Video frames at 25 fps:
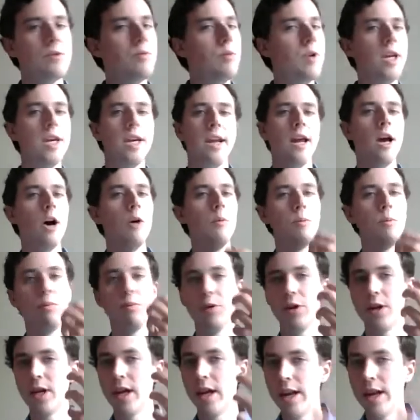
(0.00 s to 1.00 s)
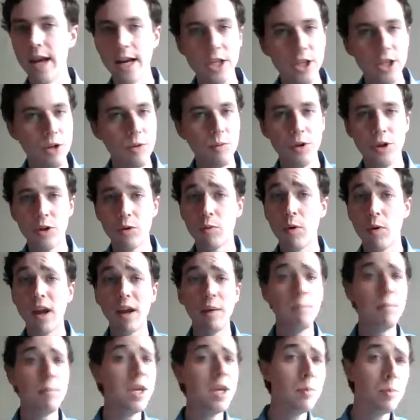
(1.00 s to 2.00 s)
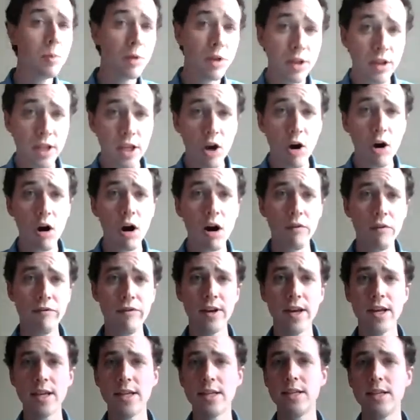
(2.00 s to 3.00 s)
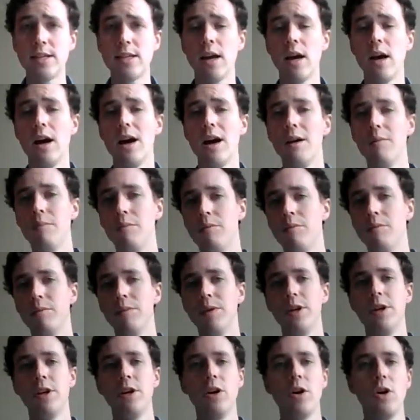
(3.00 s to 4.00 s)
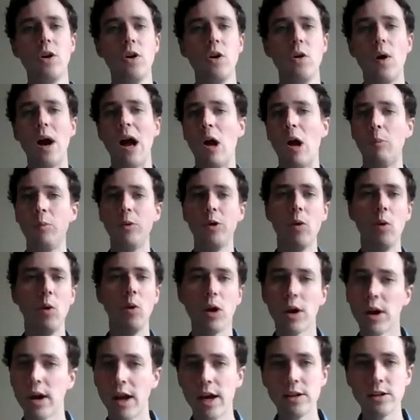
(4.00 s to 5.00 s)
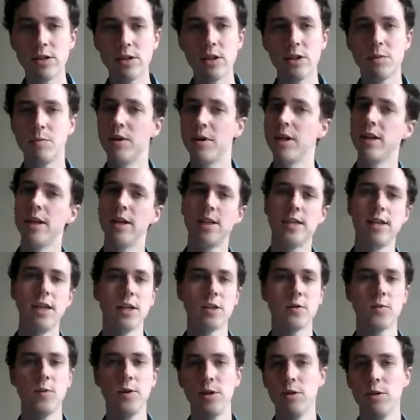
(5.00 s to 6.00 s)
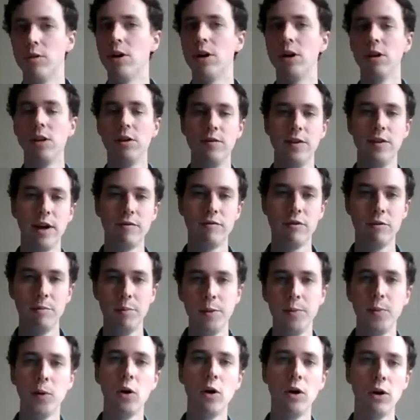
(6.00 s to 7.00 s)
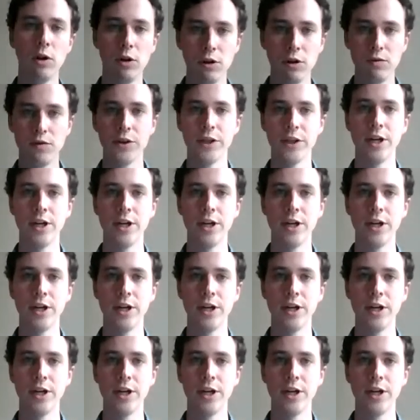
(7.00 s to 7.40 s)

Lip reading: Yeah. We can help connect you with the right people in the office, help you organize those meetings. Yes, we do all of that for people all over the